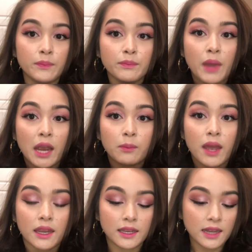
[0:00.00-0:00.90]

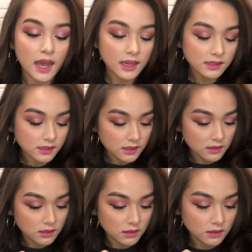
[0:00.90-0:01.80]
backpack, it has
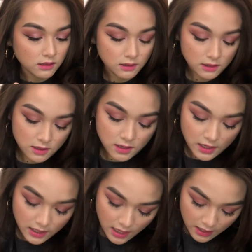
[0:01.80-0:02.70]
this
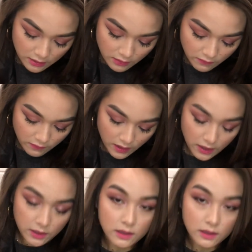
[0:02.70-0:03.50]
kind of like